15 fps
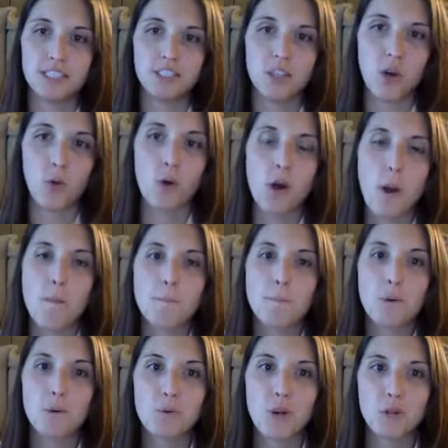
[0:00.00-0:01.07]
So
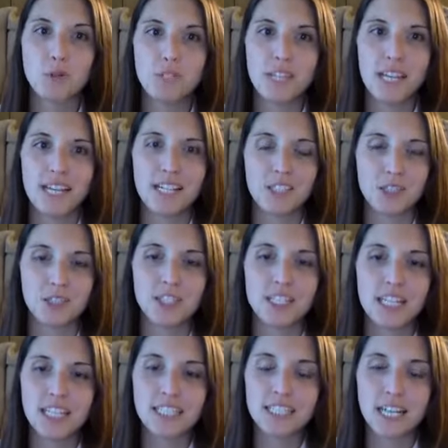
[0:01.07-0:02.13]
protein. So
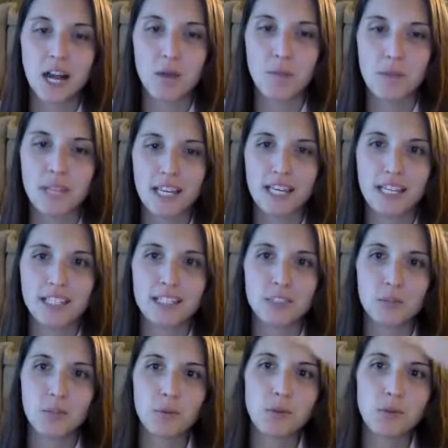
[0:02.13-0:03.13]
today's topic is